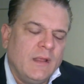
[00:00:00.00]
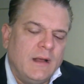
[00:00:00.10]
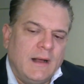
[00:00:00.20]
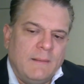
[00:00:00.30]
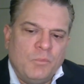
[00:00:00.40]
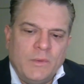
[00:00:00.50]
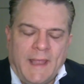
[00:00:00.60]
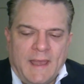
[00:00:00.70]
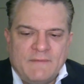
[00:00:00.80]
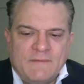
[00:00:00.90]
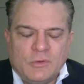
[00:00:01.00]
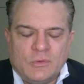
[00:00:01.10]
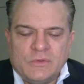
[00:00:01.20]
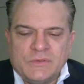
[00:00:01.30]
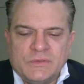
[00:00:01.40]
We have
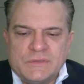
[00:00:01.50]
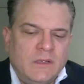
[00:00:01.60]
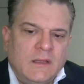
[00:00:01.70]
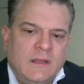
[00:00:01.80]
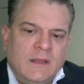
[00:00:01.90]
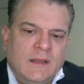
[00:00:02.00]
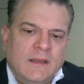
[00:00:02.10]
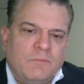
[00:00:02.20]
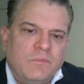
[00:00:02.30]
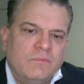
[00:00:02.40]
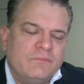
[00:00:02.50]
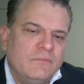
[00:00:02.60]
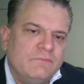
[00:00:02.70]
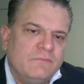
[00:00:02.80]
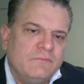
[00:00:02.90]
also
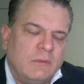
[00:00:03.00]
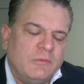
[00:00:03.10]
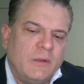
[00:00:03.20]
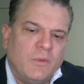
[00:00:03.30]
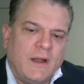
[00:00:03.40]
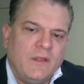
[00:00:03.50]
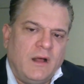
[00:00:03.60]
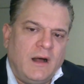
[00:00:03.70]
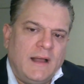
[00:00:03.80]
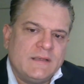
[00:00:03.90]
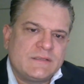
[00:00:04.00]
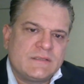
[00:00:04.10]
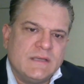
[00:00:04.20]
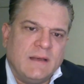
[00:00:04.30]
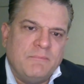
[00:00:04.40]
probably one of the
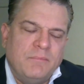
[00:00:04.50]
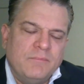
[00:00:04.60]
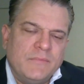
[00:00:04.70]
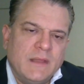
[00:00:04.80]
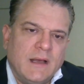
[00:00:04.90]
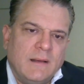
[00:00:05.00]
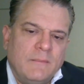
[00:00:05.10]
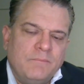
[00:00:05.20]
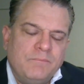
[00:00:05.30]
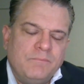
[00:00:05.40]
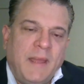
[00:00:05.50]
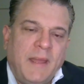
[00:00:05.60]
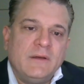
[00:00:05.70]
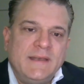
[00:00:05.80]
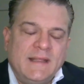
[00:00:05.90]
highest
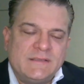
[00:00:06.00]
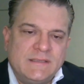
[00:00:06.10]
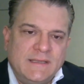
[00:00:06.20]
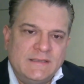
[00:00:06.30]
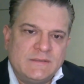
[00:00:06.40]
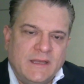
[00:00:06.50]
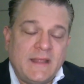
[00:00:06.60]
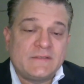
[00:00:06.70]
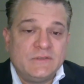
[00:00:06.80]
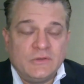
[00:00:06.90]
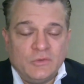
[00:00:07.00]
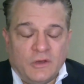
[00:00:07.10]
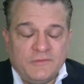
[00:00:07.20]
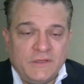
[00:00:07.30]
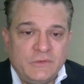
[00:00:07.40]
power densities. Now that's not
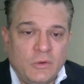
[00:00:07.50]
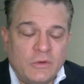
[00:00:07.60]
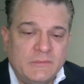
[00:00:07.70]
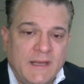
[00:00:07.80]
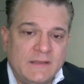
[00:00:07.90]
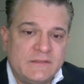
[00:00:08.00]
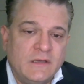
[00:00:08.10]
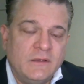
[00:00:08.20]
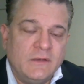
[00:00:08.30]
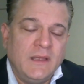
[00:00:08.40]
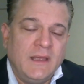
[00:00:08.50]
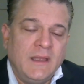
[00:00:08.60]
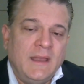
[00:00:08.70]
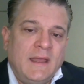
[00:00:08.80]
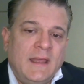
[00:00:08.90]
awfully talked about. So
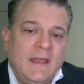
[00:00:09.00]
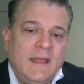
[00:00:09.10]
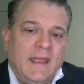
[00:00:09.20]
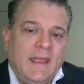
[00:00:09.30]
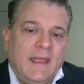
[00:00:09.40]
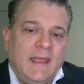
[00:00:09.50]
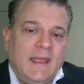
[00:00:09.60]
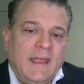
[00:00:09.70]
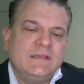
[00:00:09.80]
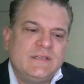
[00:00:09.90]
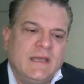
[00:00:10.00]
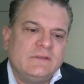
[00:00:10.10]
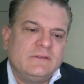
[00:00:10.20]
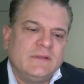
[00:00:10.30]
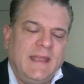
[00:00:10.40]
energy density is
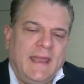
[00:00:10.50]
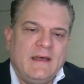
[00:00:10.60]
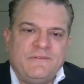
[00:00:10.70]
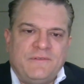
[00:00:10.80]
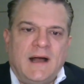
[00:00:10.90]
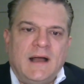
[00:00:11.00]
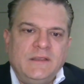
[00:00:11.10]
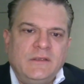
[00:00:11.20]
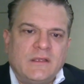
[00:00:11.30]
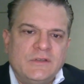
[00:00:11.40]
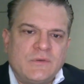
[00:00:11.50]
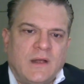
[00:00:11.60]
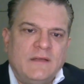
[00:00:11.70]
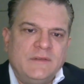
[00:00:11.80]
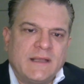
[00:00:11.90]
generally how far you
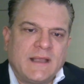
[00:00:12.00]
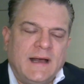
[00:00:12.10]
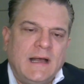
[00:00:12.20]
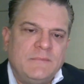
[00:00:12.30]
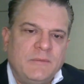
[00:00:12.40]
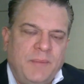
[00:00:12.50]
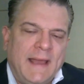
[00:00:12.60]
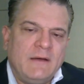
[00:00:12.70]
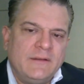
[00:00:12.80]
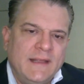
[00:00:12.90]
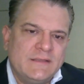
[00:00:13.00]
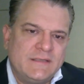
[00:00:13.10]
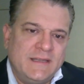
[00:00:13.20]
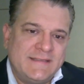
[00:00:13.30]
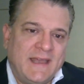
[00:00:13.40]
can drive in a car, but power
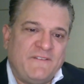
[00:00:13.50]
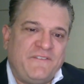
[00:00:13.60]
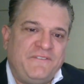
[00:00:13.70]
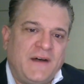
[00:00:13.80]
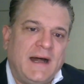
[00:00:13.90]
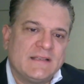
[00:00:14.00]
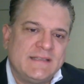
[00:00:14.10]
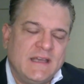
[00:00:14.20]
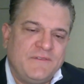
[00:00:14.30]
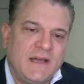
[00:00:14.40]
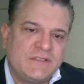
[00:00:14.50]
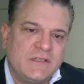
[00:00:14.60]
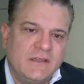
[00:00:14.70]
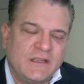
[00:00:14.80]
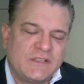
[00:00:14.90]
density is how fast
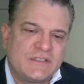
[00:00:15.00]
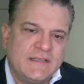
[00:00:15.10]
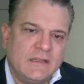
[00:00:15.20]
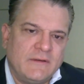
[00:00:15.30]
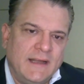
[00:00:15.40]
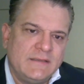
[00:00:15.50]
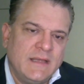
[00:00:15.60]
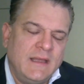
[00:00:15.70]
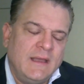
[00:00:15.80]
you can accelerate.